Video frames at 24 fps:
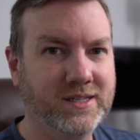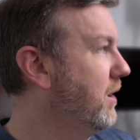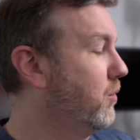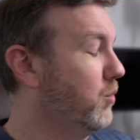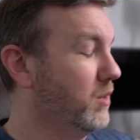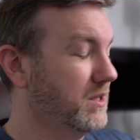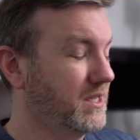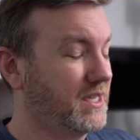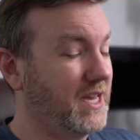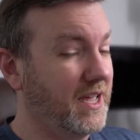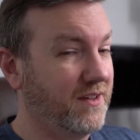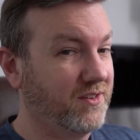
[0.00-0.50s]
I
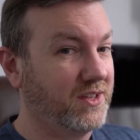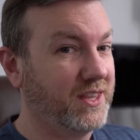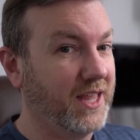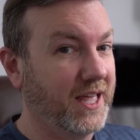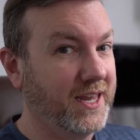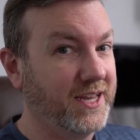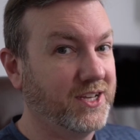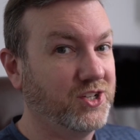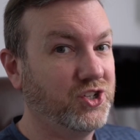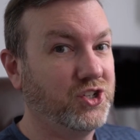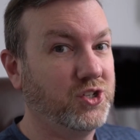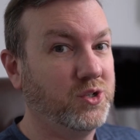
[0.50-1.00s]
wasn't having
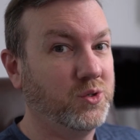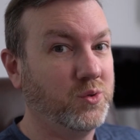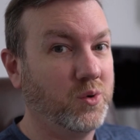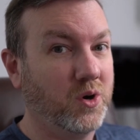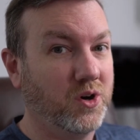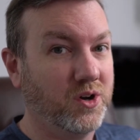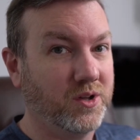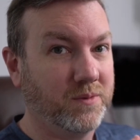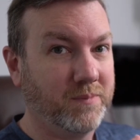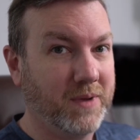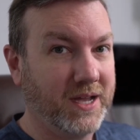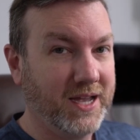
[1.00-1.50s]
that issue
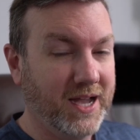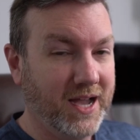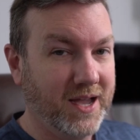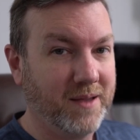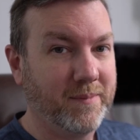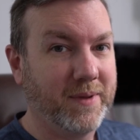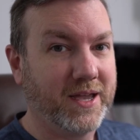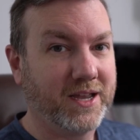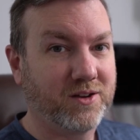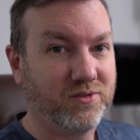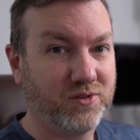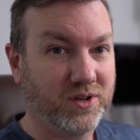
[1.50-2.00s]
on my
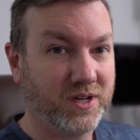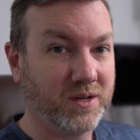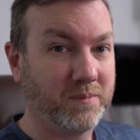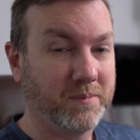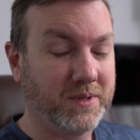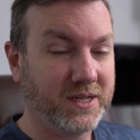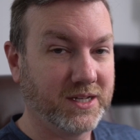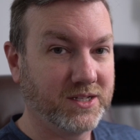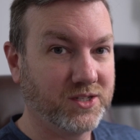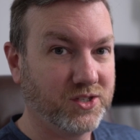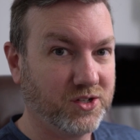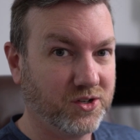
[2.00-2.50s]
iMac running
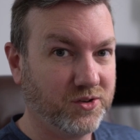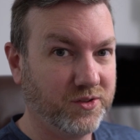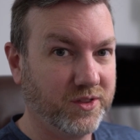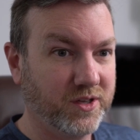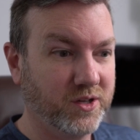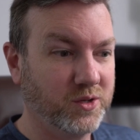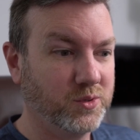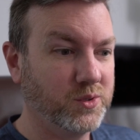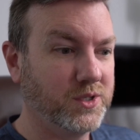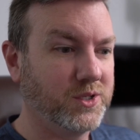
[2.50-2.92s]
Big Sur though,